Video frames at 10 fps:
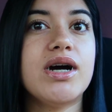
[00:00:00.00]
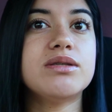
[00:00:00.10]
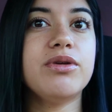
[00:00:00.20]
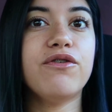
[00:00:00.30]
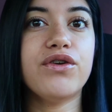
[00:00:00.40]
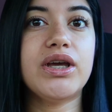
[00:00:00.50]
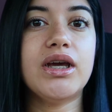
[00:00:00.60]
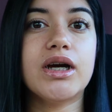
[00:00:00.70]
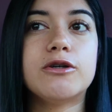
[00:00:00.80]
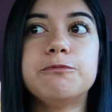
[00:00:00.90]
what has me
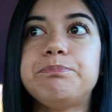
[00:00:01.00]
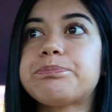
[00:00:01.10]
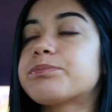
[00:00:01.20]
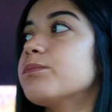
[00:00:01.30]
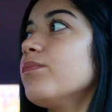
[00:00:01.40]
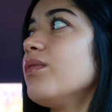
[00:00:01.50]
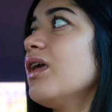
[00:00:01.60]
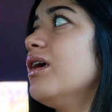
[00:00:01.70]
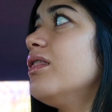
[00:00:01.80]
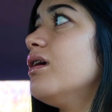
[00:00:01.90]
freaking out.
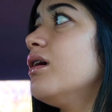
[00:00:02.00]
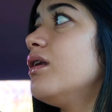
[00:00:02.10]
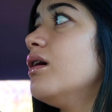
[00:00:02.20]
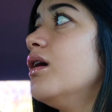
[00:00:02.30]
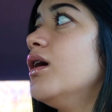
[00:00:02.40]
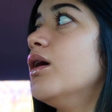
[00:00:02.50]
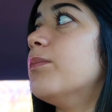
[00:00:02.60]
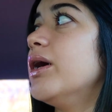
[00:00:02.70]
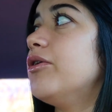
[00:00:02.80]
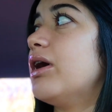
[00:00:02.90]
And then
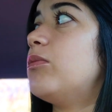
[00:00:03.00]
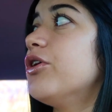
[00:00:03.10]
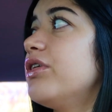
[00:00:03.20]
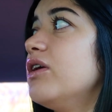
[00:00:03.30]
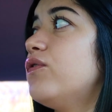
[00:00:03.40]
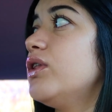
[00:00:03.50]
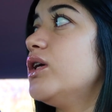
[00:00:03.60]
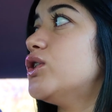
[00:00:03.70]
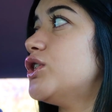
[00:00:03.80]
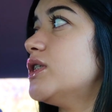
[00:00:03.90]
my grandma,
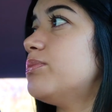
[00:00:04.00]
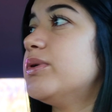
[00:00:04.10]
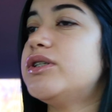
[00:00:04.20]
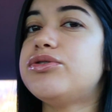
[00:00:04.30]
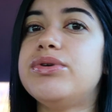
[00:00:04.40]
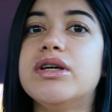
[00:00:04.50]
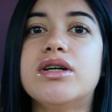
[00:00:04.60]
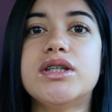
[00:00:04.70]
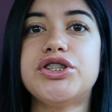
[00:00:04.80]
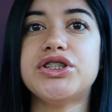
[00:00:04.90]
thankfully, she's been doing
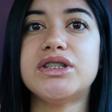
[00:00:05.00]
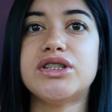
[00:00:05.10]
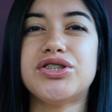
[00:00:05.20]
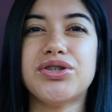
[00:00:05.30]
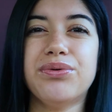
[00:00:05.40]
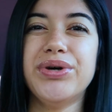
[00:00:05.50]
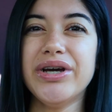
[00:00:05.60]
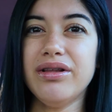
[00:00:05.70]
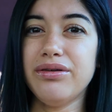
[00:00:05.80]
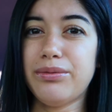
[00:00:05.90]
good. She's
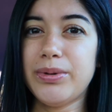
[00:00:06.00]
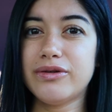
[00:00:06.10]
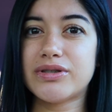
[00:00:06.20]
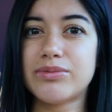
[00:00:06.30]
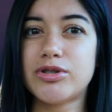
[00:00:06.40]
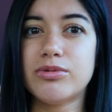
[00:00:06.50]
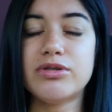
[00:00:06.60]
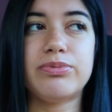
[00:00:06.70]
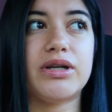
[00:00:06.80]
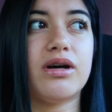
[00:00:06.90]
showing a little bit of
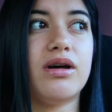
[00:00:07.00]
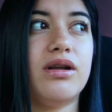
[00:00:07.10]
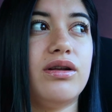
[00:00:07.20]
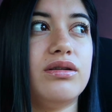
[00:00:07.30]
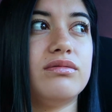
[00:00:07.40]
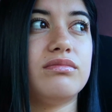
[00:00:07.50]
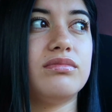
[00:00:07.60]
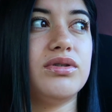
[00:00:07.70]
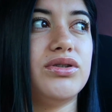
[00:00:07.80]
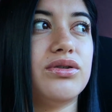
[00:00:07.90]
symptoms, but not,
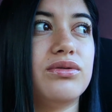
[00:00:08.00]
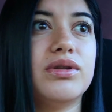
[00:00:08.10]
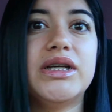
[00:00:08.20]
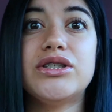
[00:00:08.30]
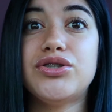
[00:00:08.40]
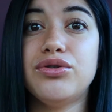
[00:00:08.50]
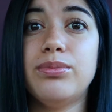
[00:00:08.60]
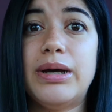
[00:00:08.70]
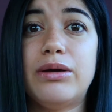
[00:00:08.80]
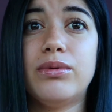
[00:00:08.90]
you know, like
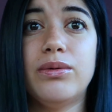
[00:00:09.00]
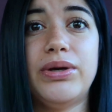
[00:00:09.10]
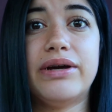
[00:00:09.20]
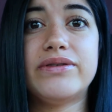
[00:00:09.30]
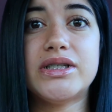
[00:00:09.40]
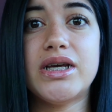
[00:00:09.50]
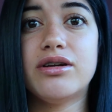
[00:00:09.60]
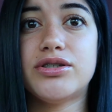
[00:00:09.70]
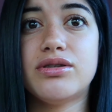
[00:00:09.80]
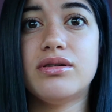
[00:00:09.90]
too bad where we have to
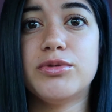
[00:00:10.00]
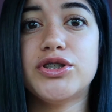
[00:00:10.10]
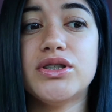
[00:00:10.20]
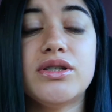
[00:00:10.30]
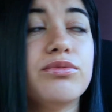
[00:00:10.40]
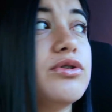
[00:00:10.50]
take her to the emergency